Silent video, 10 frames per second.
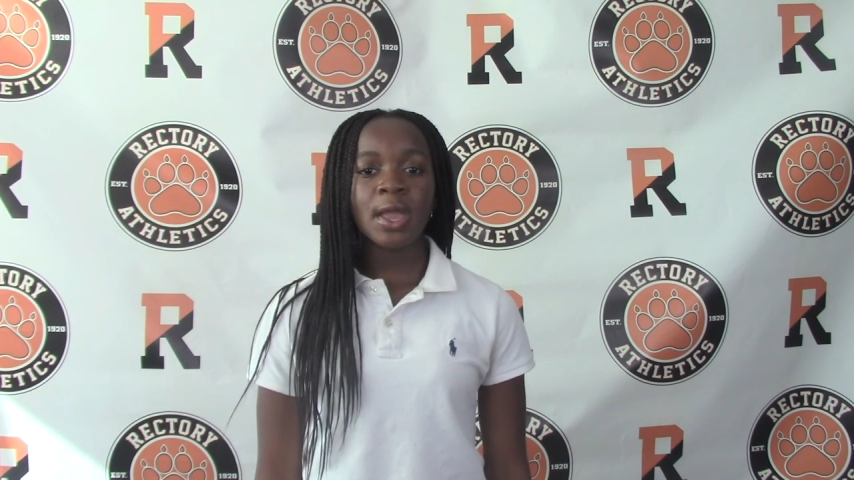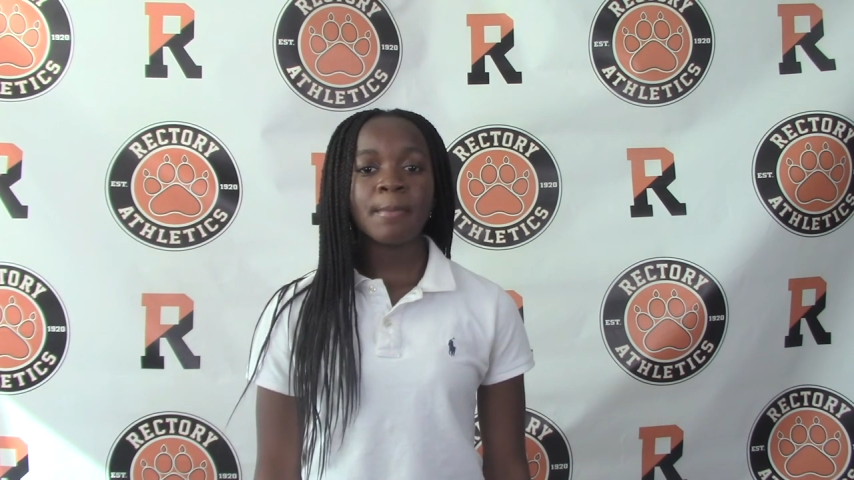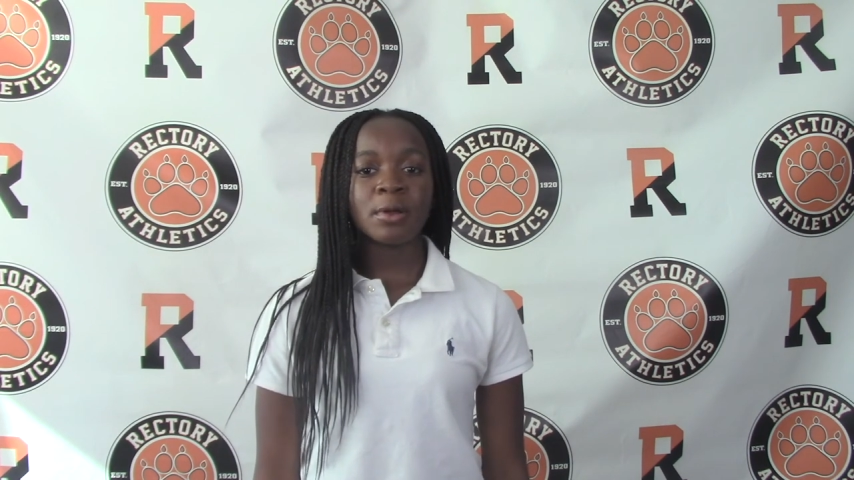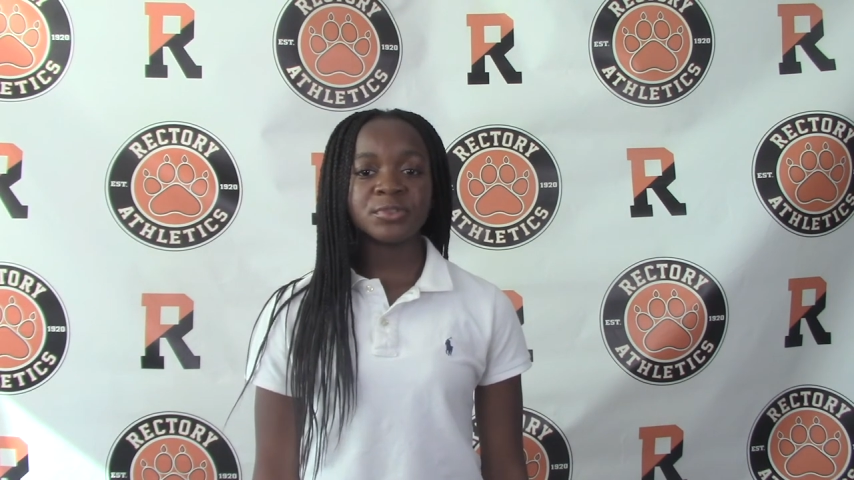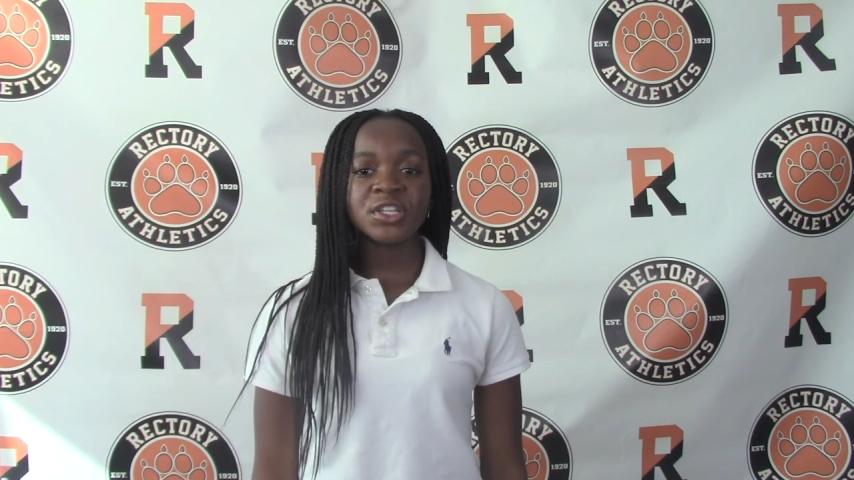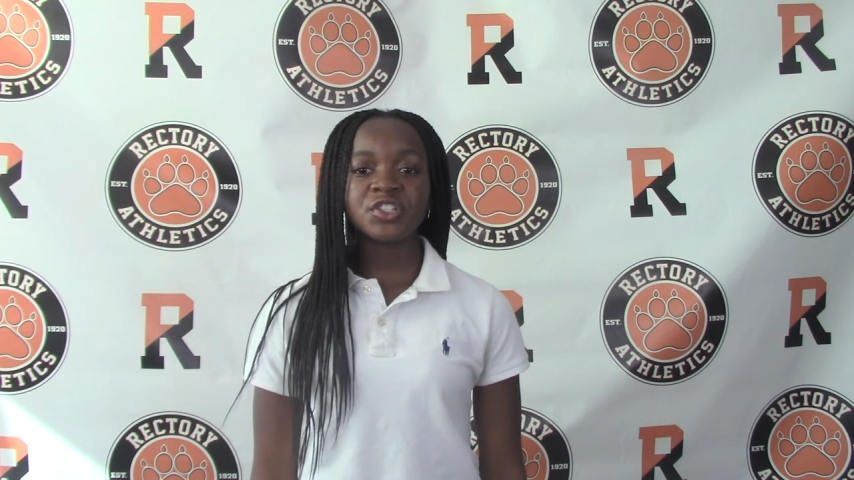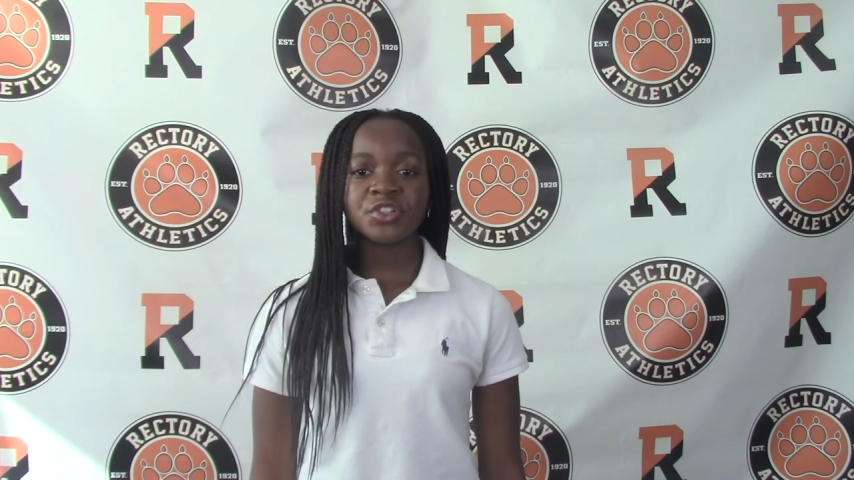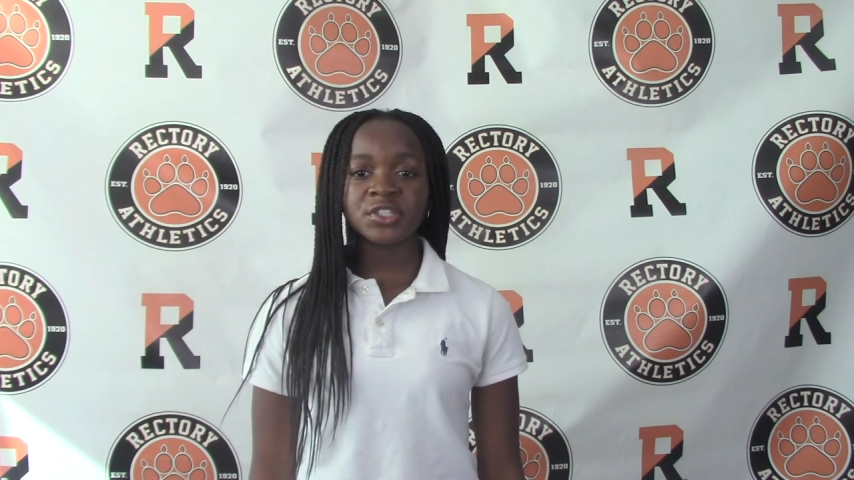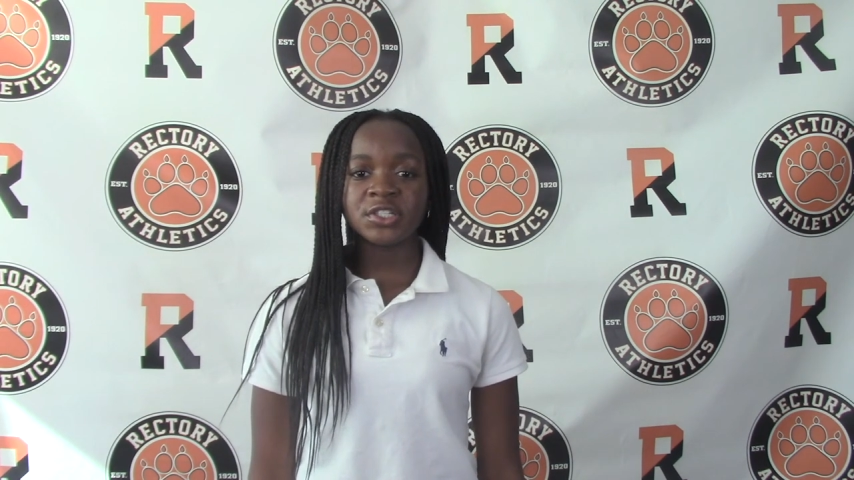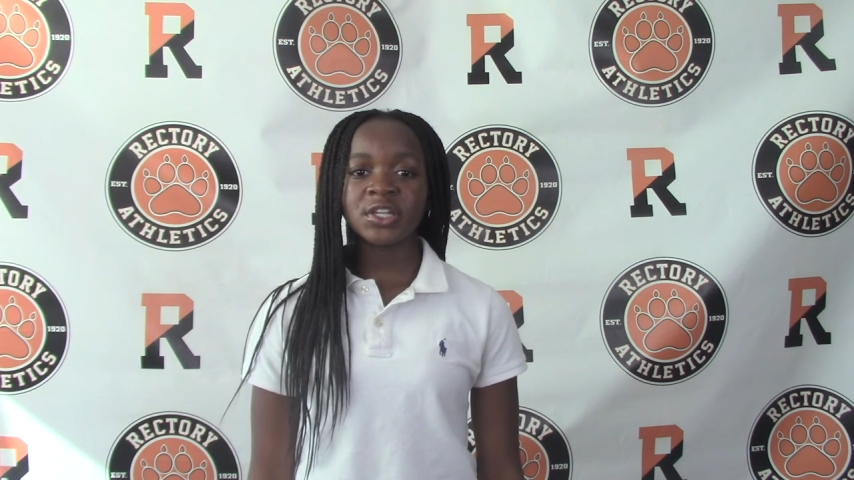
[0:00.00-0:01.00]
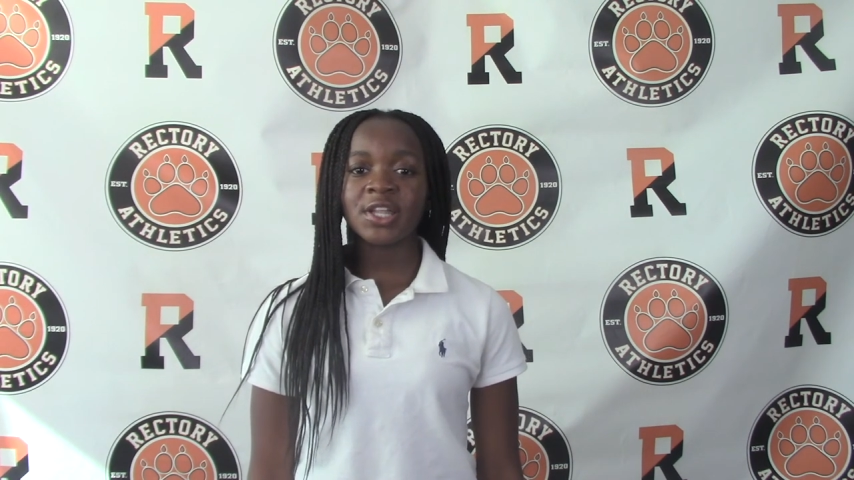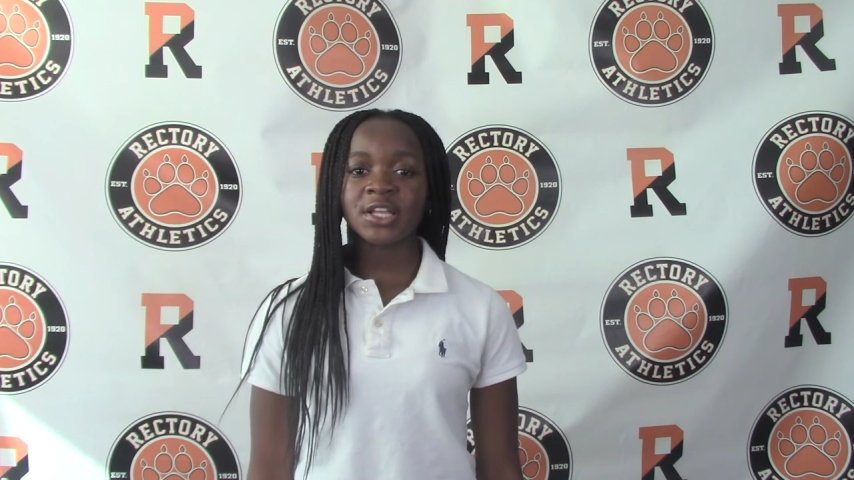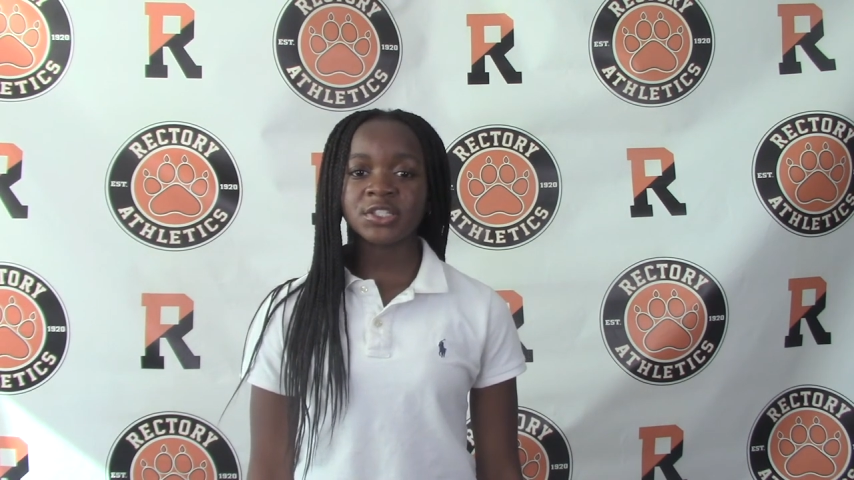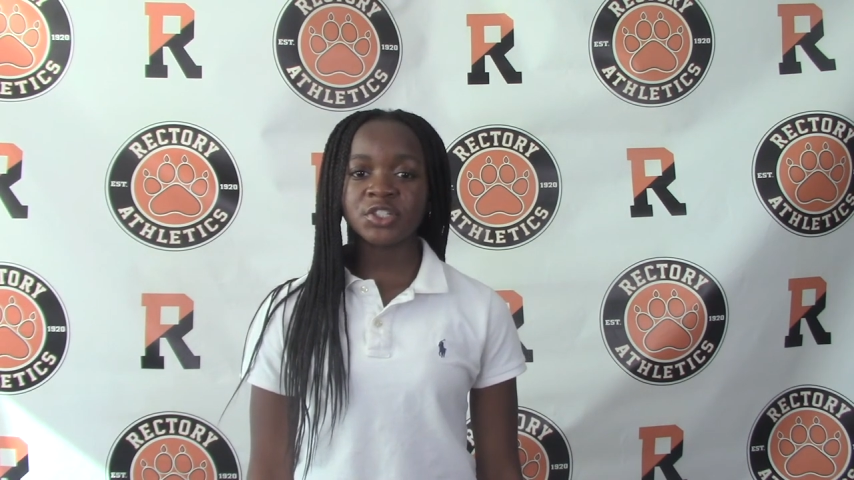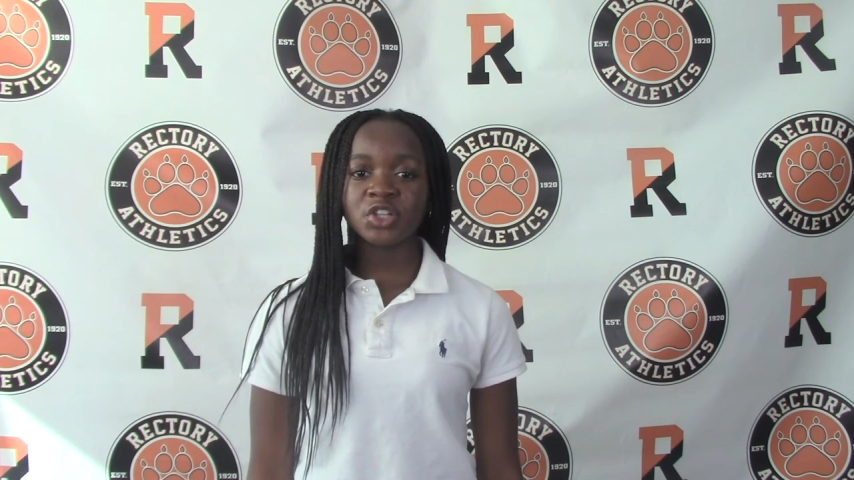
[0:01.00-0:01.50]
Bumden and Tristan did an
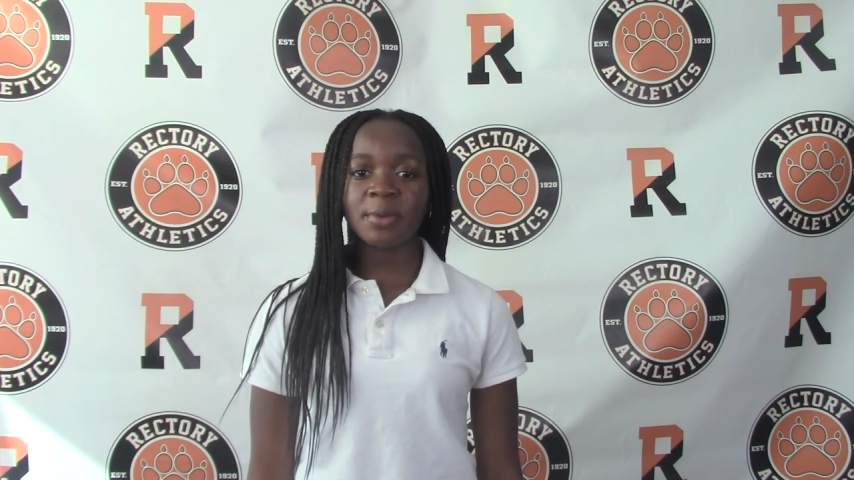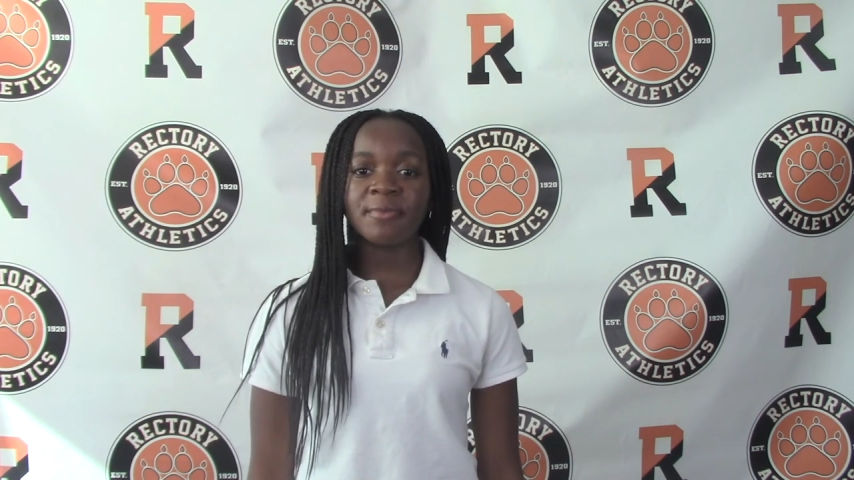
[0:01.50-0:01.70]
excellent job